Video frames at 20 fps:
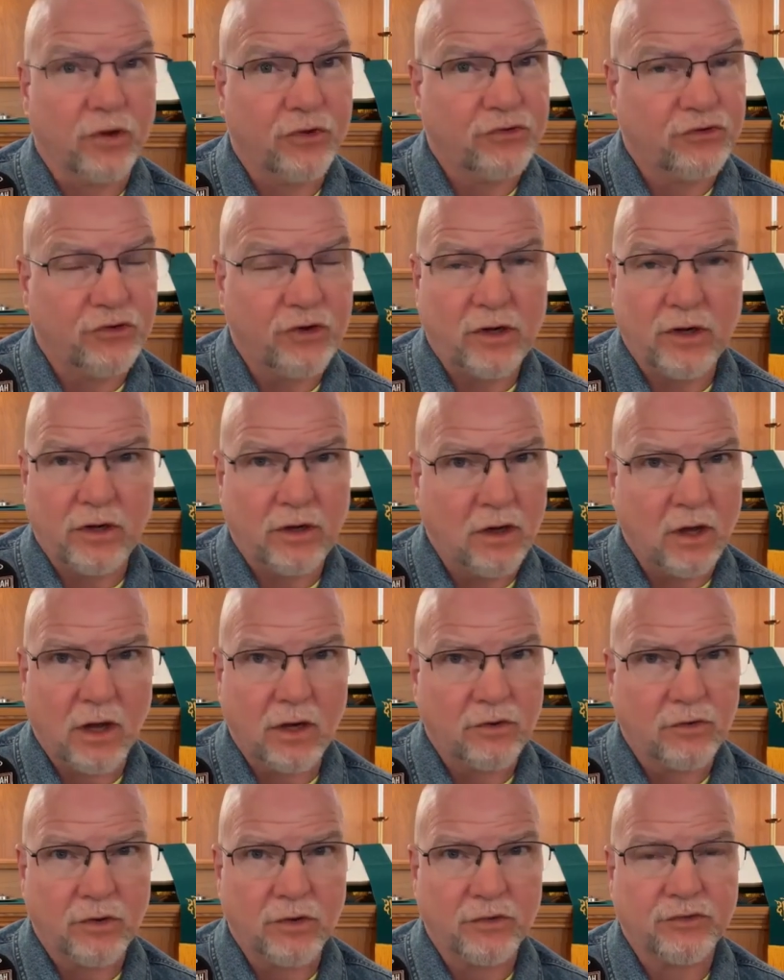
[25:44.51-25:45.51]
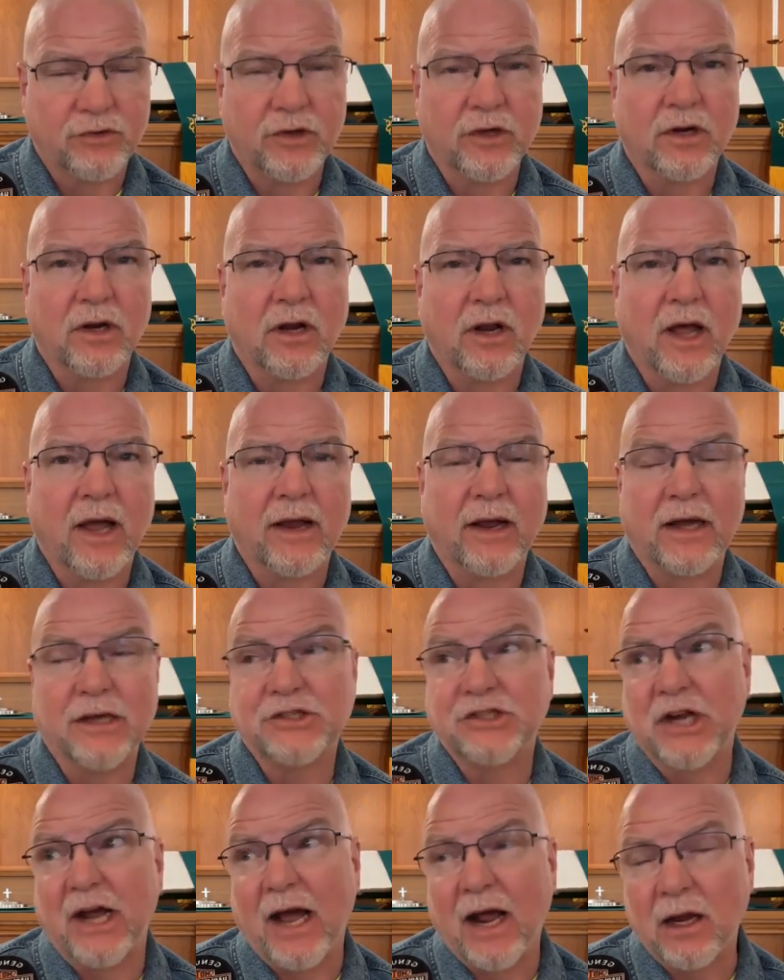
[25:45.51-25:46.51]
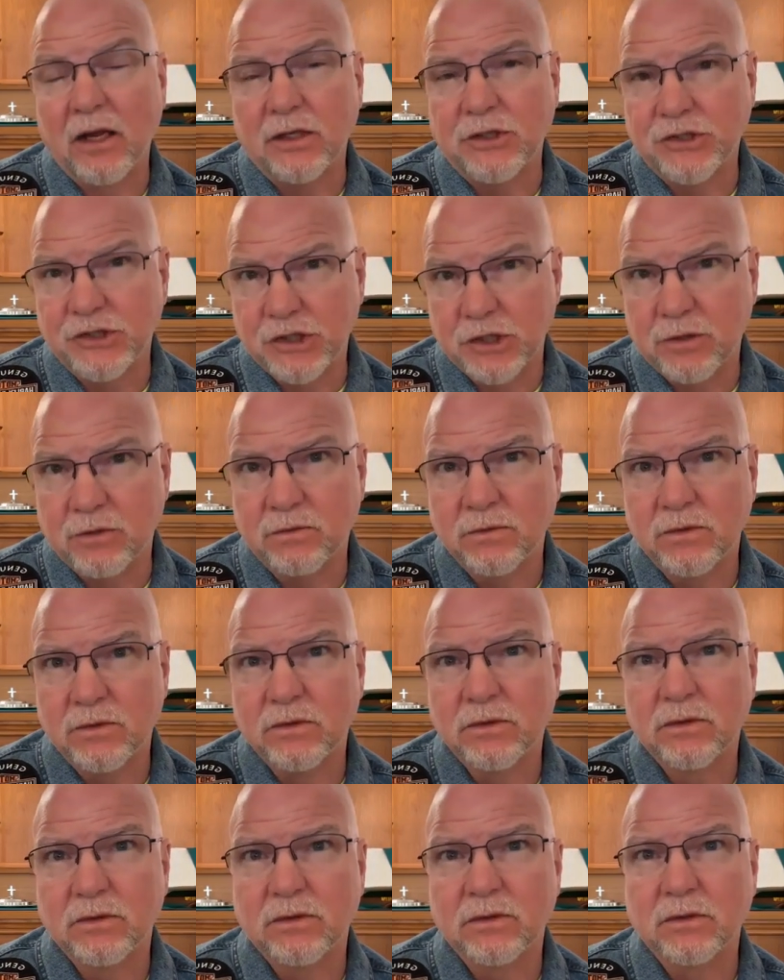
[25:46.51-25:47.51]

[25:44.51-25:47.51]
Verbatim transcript: Christian and non Christian alike. I challenge you.